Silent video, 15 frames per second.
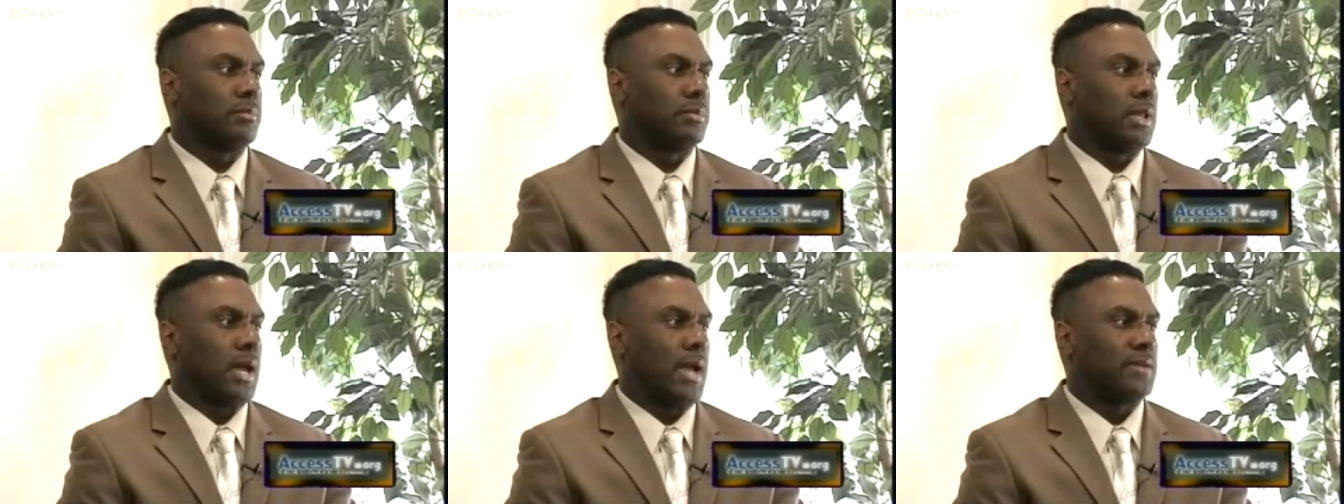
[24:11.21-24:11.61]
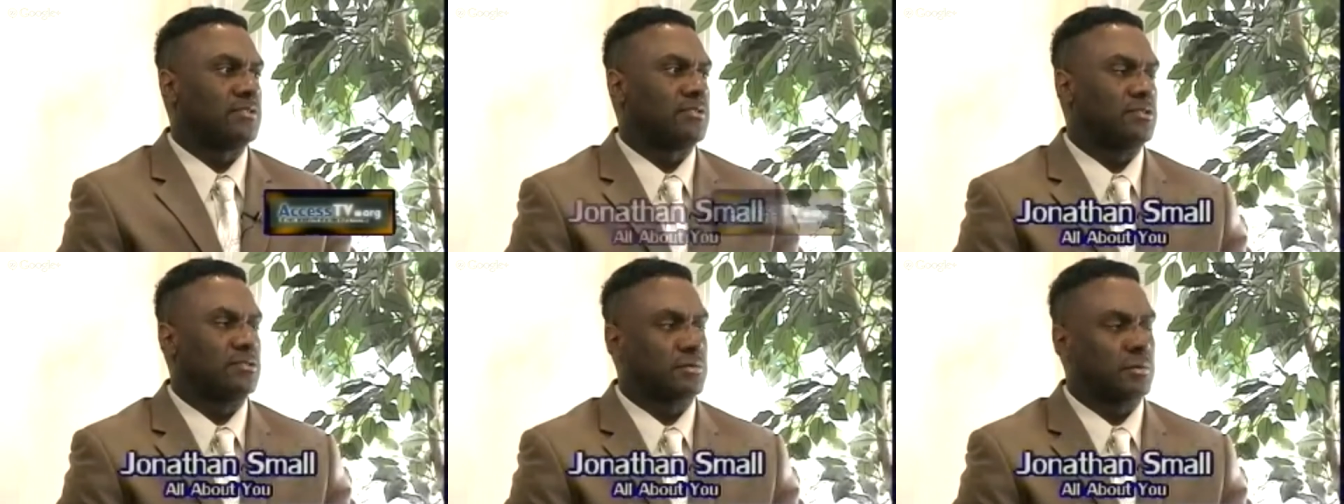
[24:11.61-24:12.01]
blacks
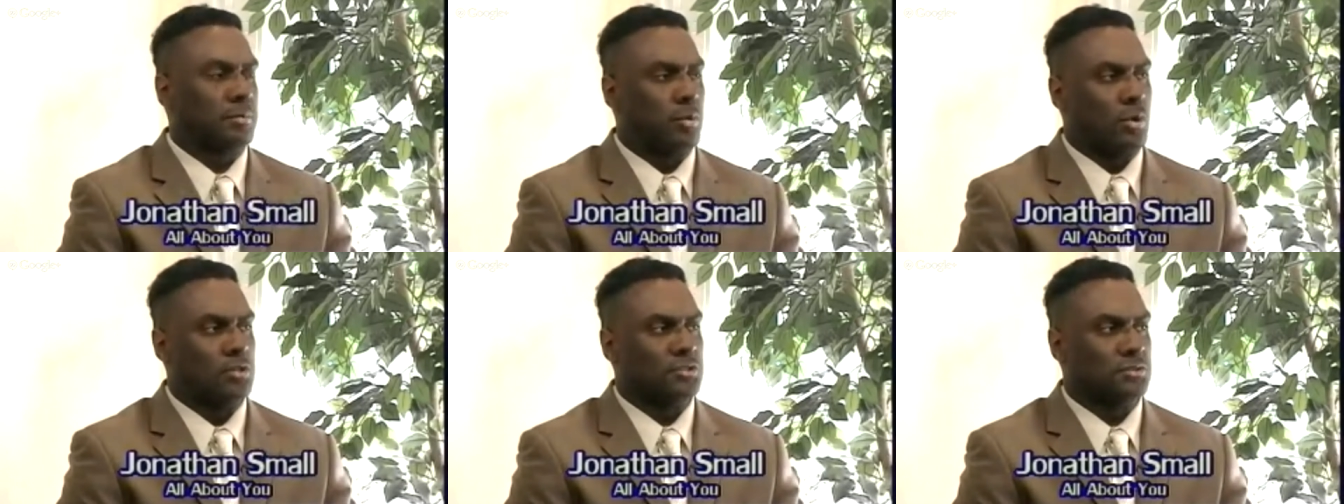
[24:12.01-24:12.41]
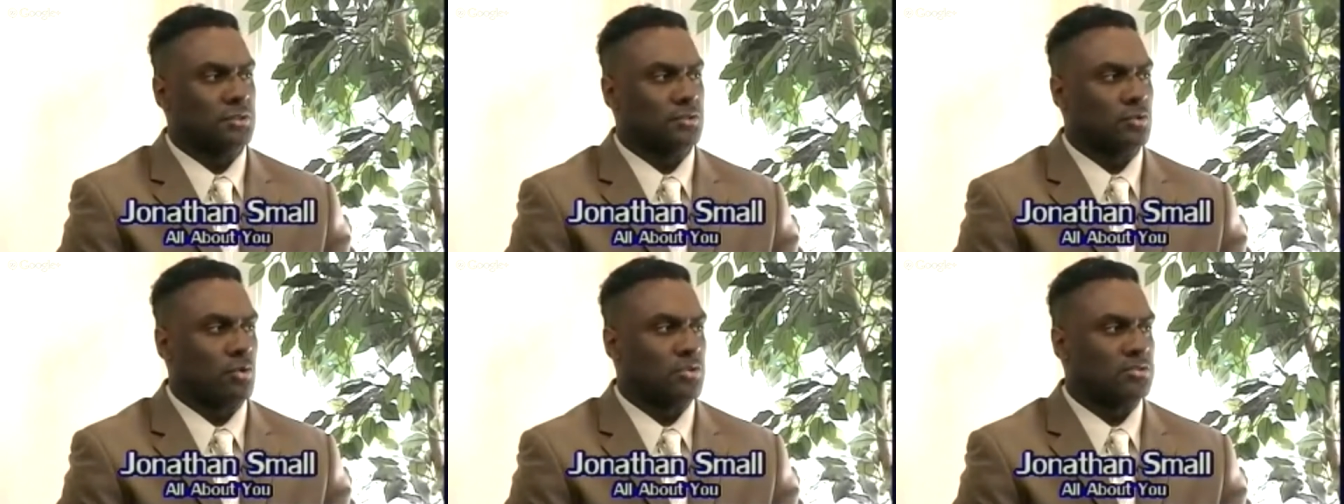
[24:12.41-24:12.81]

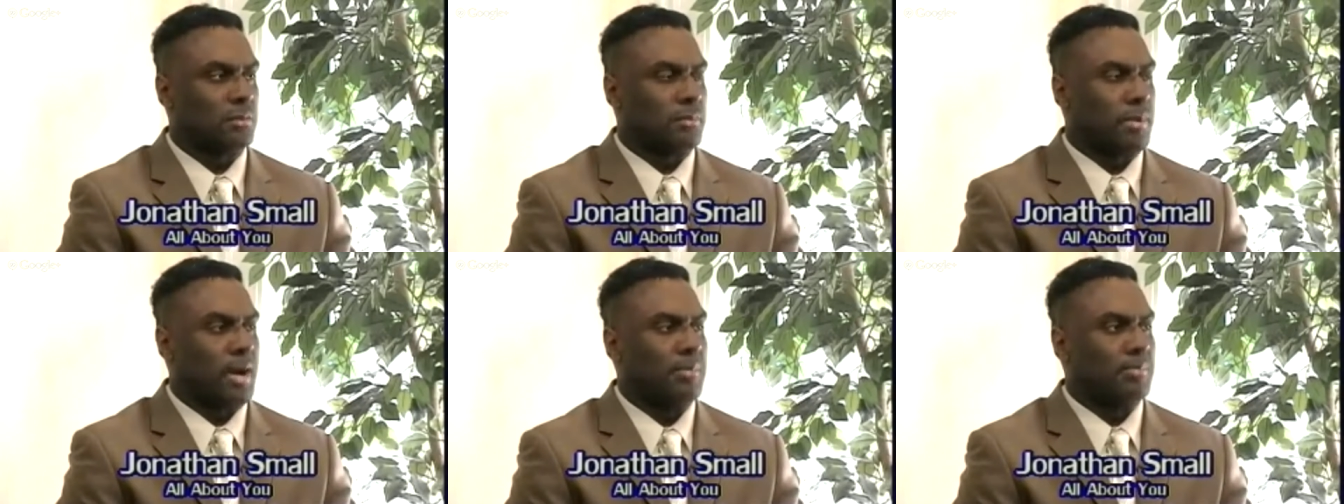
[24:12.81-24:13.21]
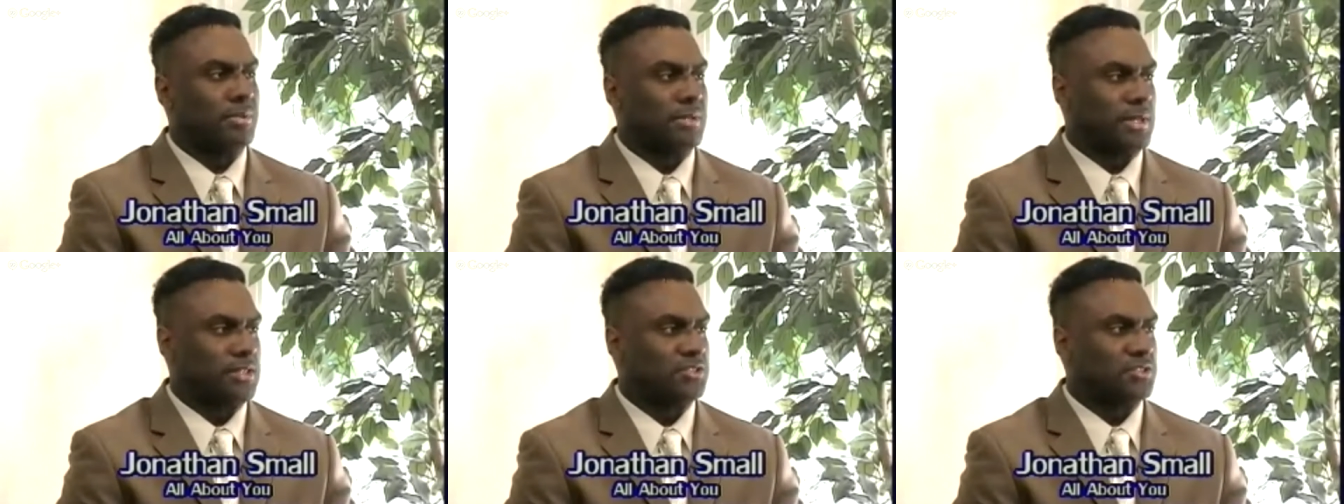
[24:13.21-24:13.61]
disproportionate towards the
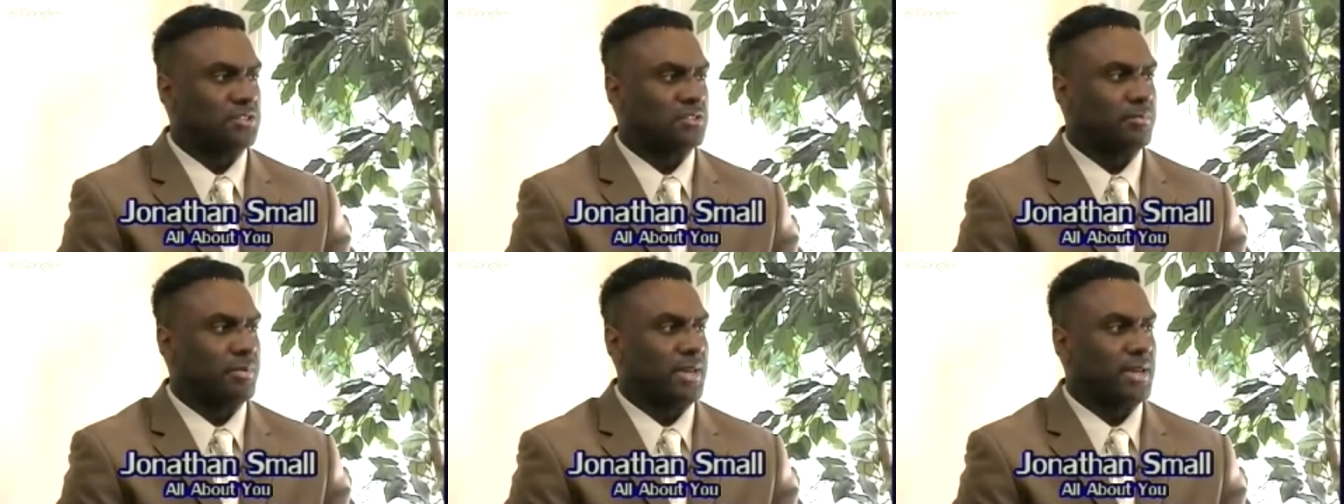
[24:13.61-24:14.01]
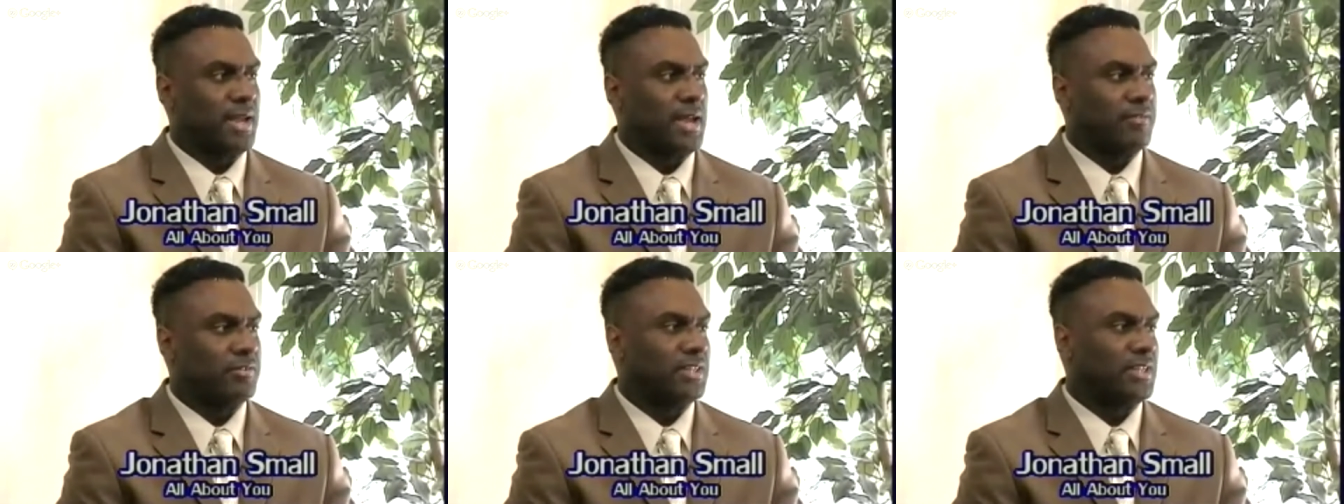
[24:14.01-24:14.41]
population is being
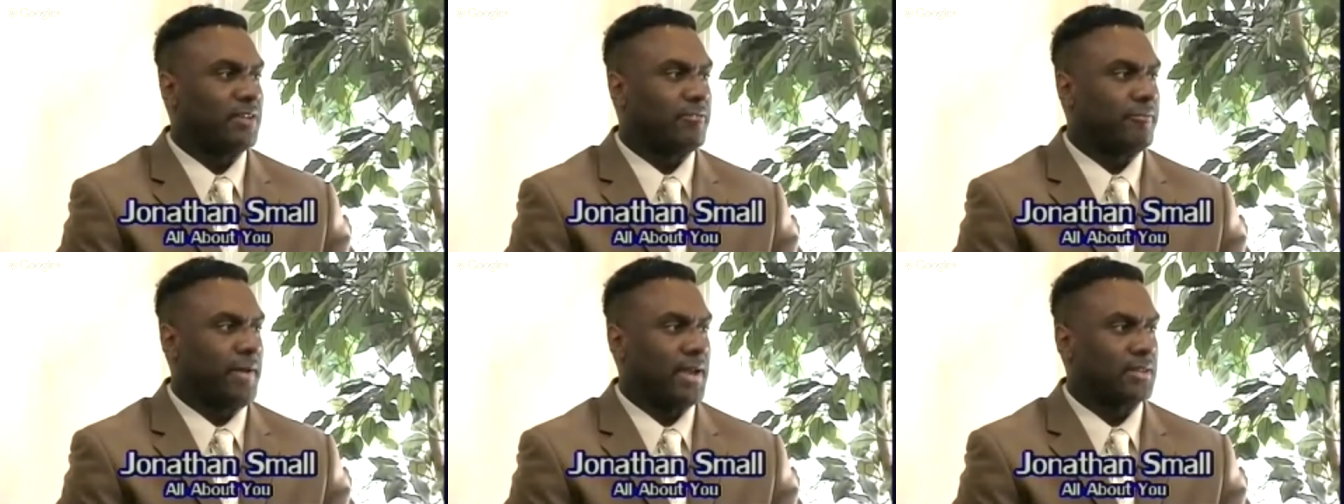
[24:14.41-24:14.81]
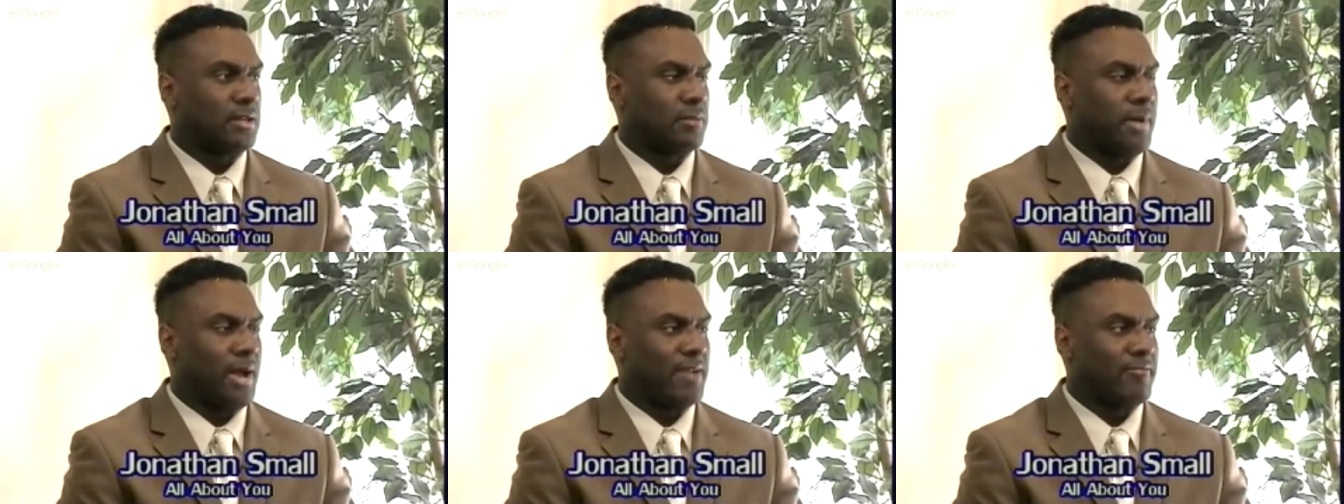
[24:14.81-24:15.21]
heavily
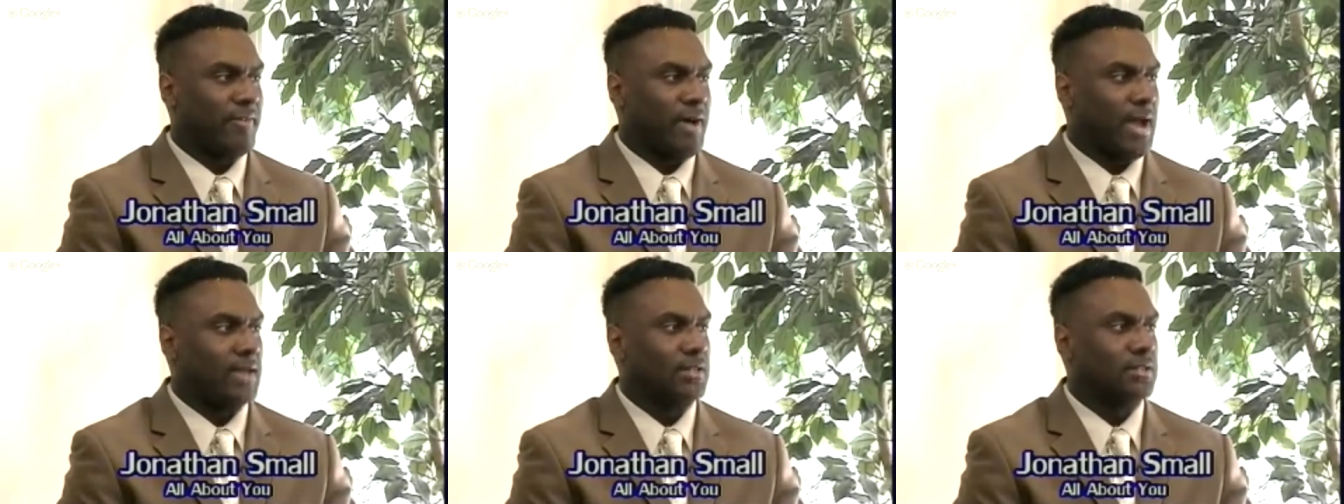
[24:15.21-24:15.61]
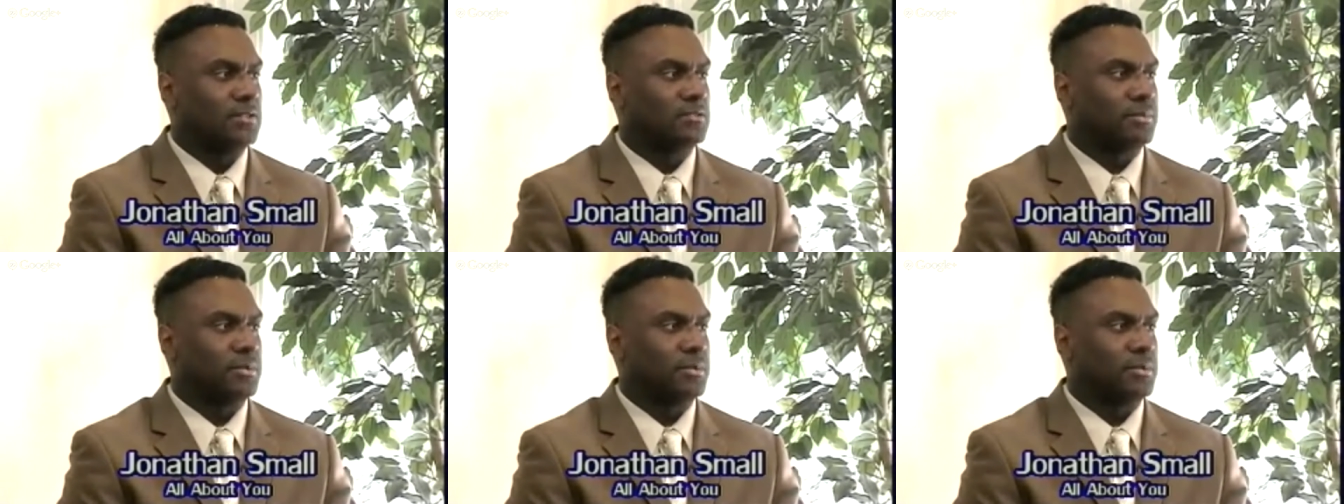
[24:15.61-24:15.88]
affected by violence,